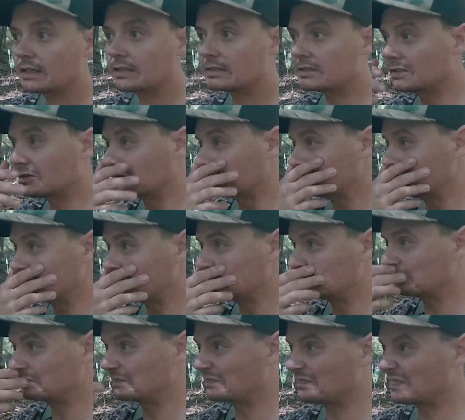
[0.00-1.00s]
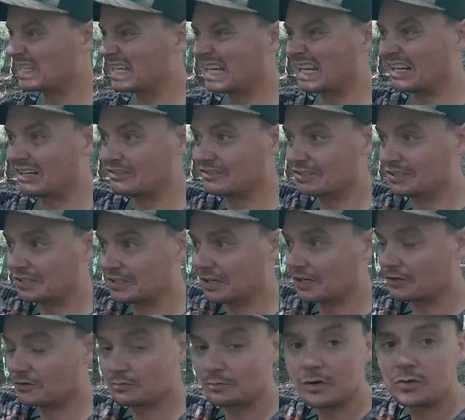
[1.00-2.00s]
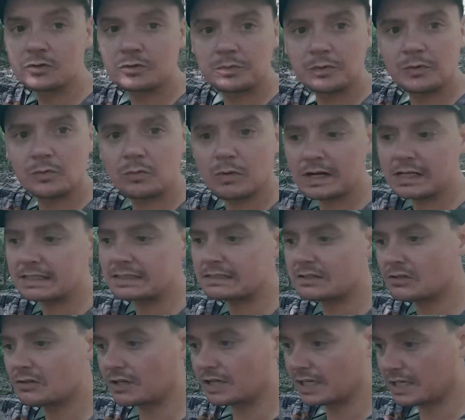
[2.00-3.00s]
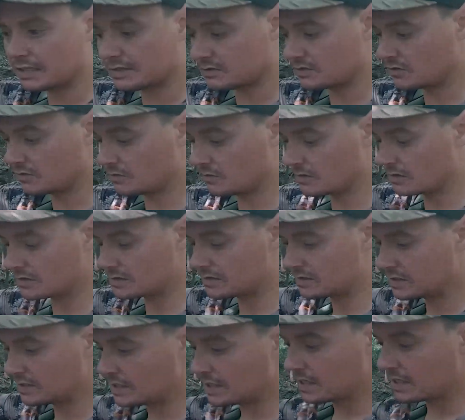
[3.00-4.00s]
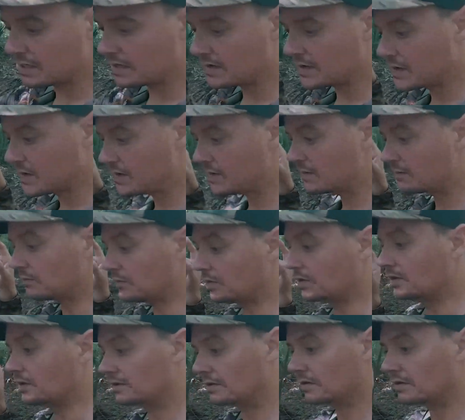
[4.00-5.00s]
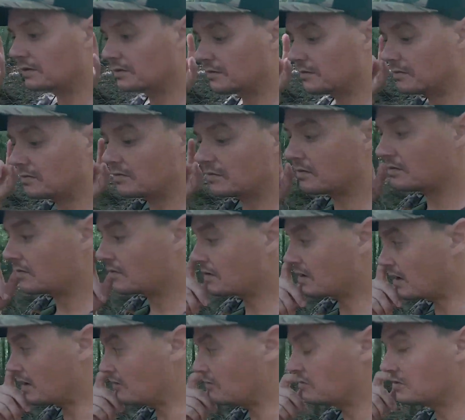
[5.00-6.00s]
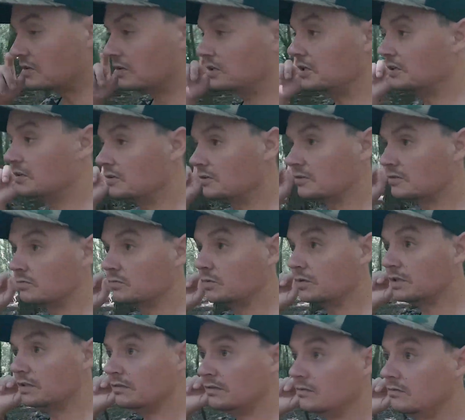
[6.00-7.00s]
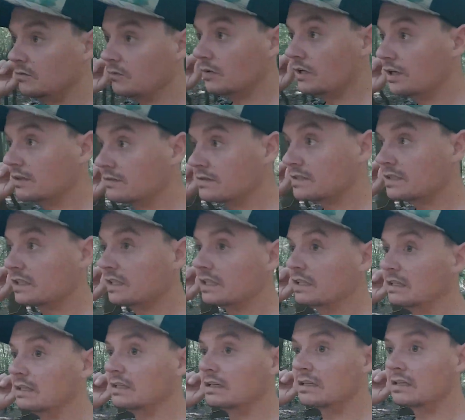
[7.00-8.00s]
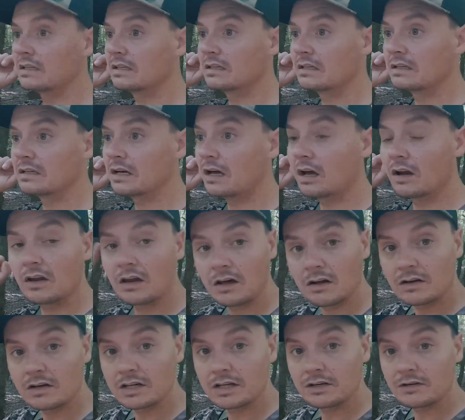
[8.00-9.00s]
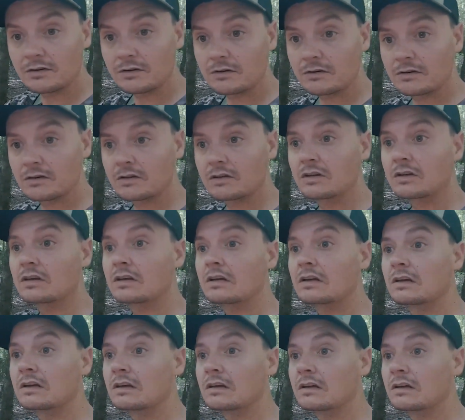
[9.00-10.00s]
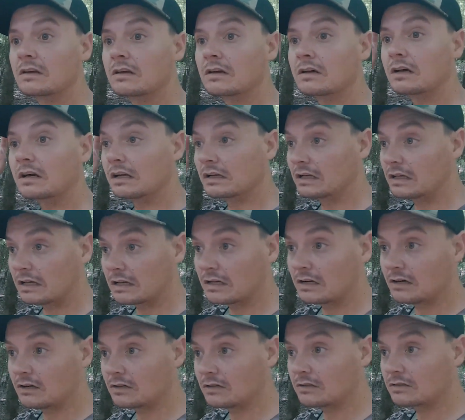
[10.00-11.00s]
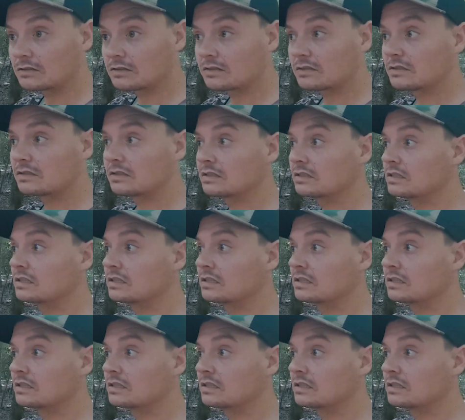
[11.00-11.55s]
So, and there's multiple ways they're getting to it. But over the years, we have seen a lot of deer, a lot of hogs,